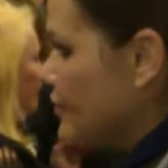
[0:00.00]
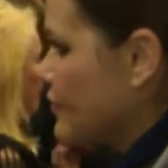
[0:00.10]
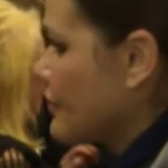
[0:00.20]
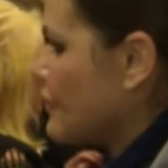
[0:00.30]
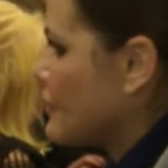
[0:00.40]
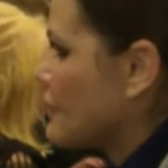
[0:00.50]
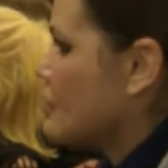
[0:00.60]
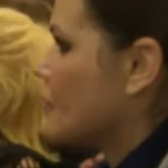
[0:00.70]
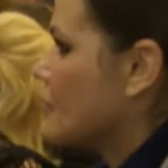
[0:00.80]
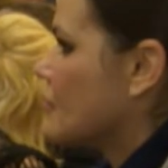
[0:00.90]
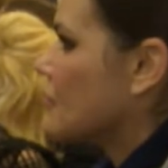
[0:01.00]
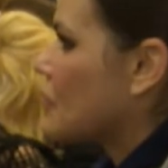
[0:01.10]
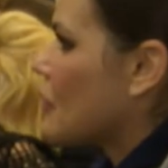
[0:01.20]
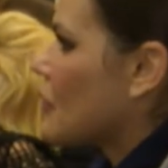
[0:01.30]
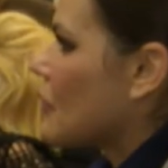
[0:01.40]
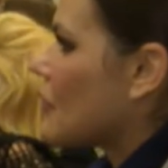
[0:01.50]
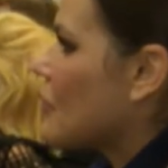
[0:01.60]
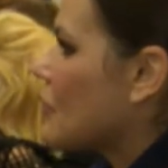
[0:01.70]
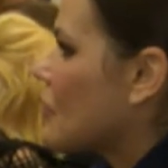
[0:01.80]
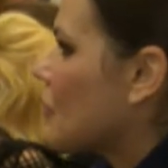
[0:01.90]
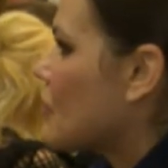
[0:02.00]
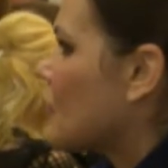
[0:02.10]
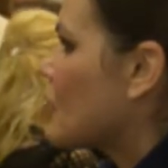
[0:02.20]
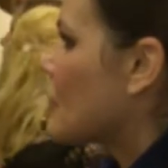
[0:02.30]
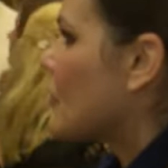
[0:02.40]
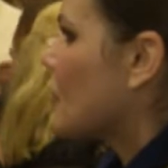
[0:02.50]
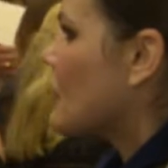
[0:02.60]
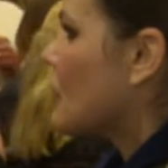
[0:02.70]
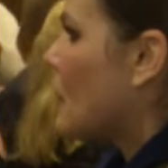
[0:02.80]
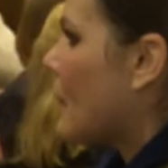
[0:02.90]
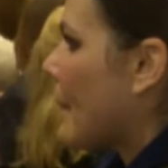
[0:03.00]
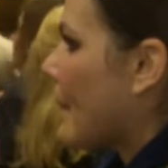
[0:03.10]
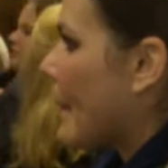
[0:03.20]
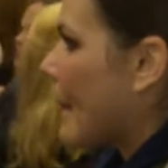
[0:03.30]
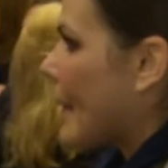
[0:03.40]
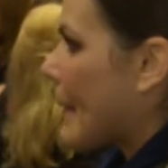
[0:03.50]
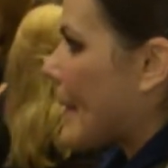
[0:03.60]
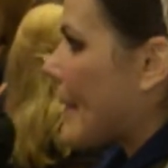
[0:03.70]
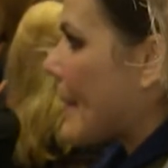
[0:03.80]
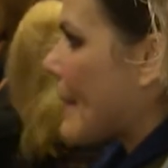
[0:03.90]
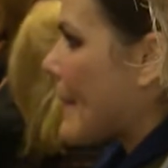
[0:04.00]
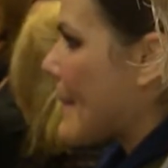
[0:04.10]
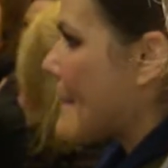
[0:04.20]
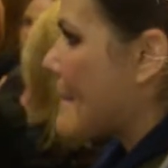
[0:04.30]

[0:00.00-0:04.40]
No words are spoken by the person on screen.